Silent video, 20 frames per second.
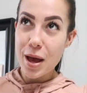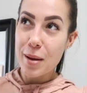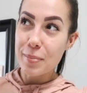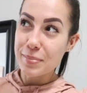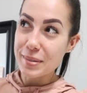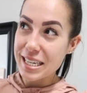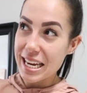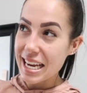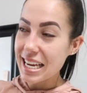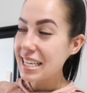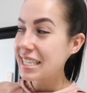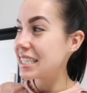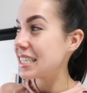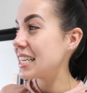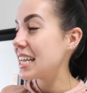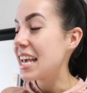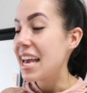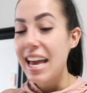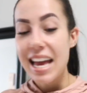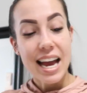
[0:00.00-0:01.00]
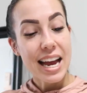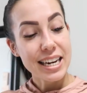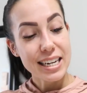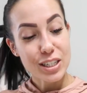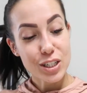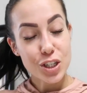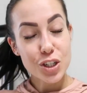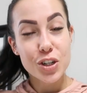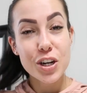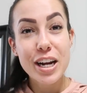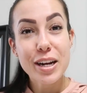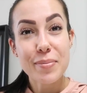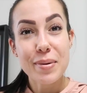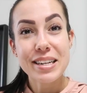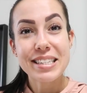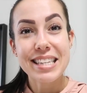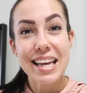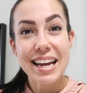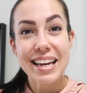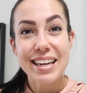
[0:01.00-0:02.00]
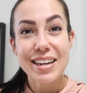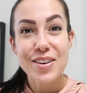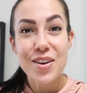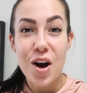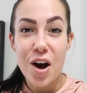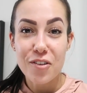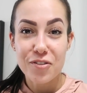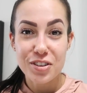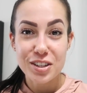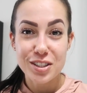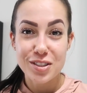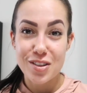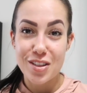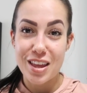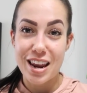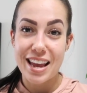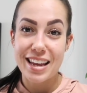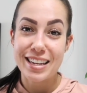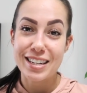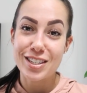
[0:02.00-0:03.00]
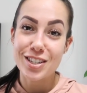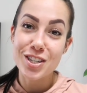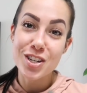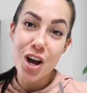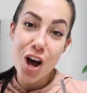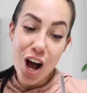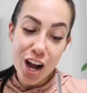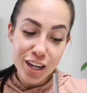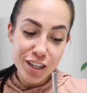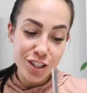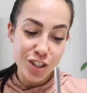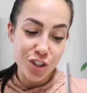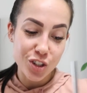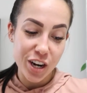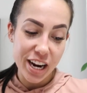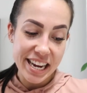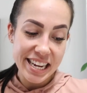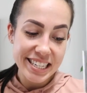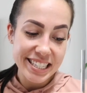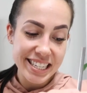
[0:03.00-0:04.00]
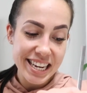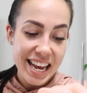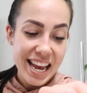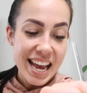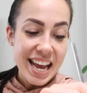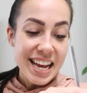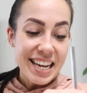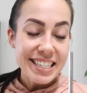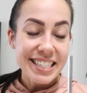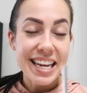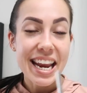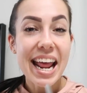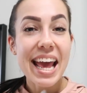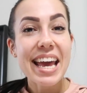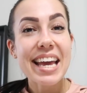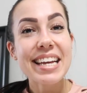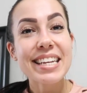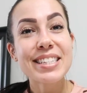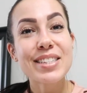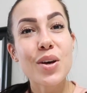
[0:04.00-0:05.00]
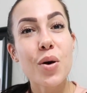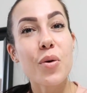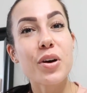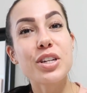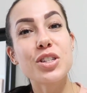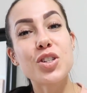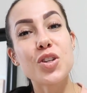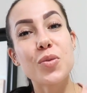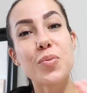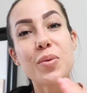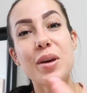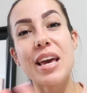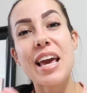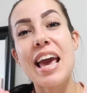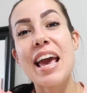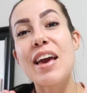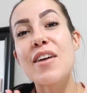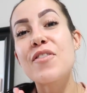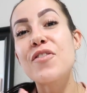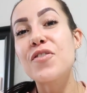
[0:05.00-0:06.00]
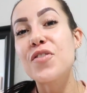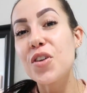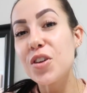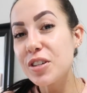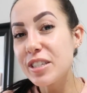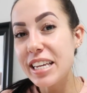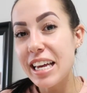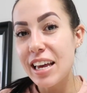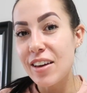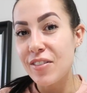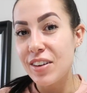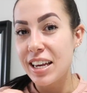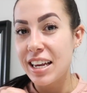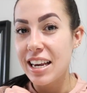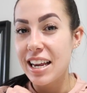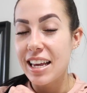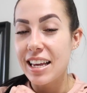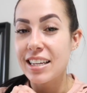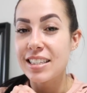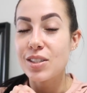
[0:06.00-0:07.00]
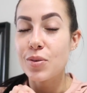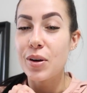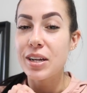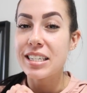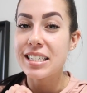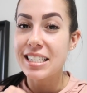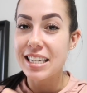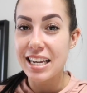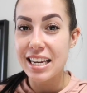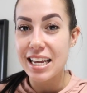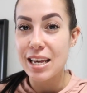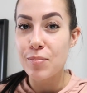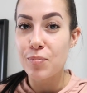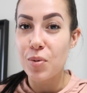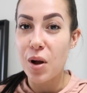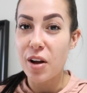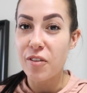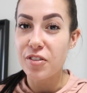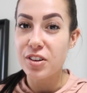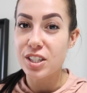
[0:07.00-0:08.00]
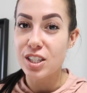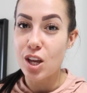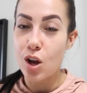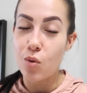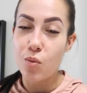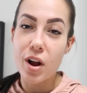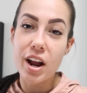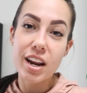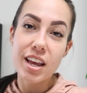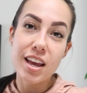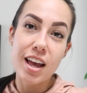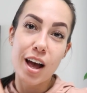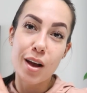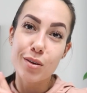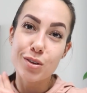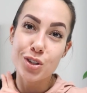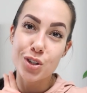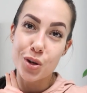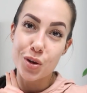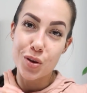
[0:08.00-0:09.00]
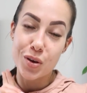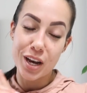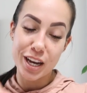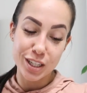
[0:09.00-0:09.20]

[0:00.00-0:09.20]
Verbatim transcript: update. I need to drink my second coffee so that I can talk straight. Today is going to be a full day of eating, so I did eat breakfast already. I'll show you